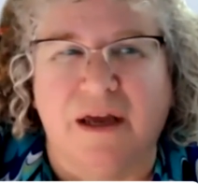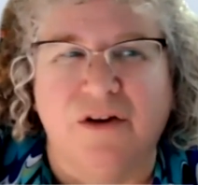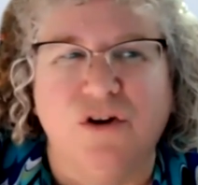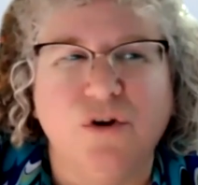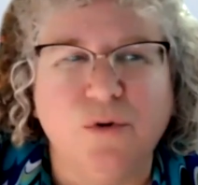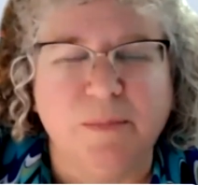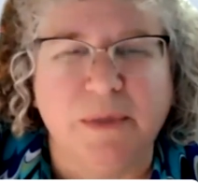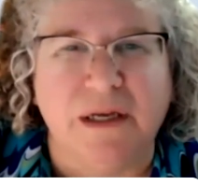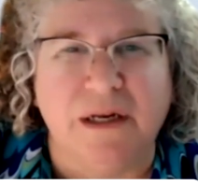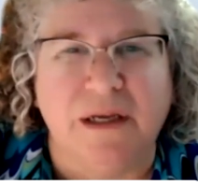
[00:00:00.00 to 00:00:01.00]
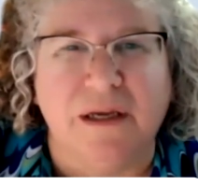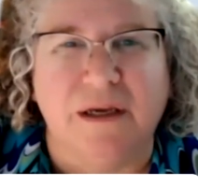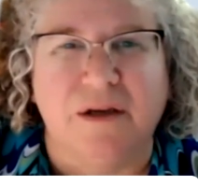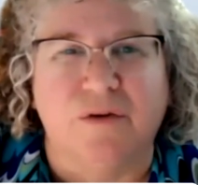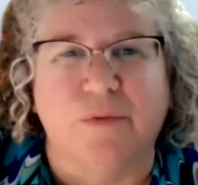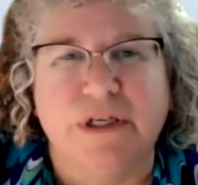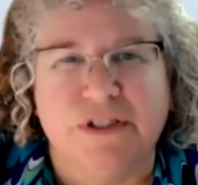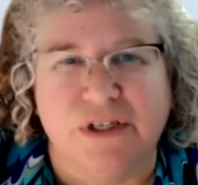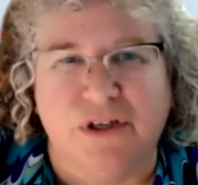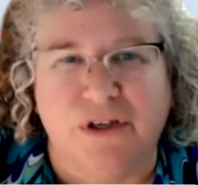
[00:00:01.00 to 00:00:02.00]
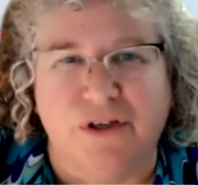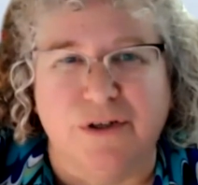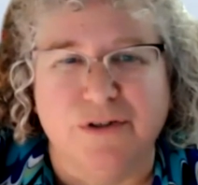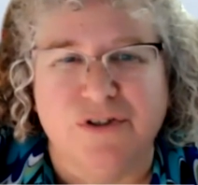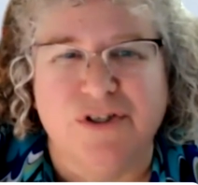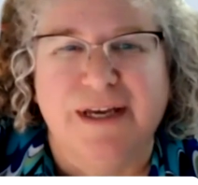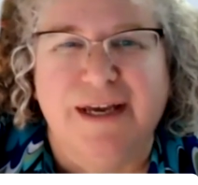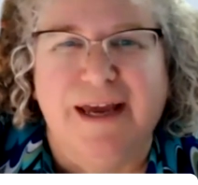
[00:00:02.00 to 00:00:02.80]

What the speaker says: a new meaning in recent years